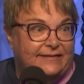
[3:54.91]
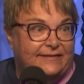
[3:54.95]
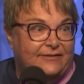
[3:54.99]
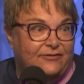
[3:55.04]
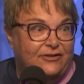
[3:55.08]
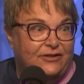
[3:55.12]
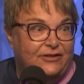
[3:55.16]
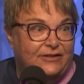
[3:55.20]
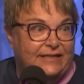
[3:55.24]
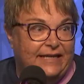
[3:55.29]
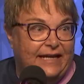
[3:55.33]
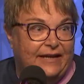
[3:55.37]
So
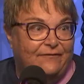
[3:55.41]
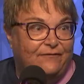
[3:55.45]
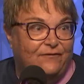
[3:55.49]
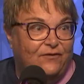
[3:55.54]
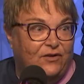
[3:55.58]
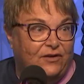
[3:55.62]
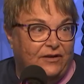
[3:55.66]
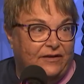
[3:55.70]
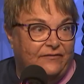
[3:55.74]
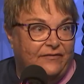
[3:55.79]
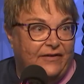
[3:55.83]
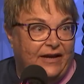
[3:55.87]
you take
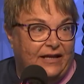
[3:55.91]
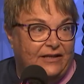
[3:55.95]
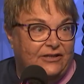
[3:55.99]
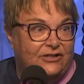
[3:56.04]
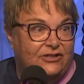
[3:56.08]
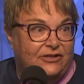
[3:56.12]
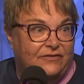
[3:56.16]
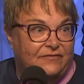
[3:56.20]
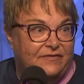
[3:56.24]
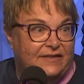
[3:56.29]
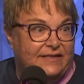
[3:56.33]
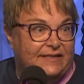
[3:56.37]
full
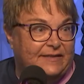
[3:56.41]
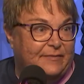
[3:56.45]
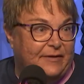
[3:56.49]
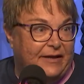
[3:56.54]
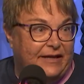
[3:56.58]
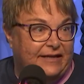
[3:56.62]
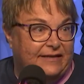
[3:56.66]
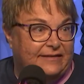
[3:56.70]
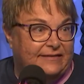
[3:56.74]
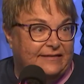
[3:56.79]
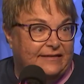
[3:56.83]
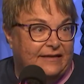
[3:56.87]
advantage of the
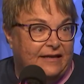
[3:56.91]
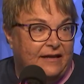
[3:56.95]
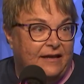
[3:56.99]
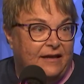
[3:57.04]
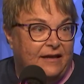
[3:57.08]
space.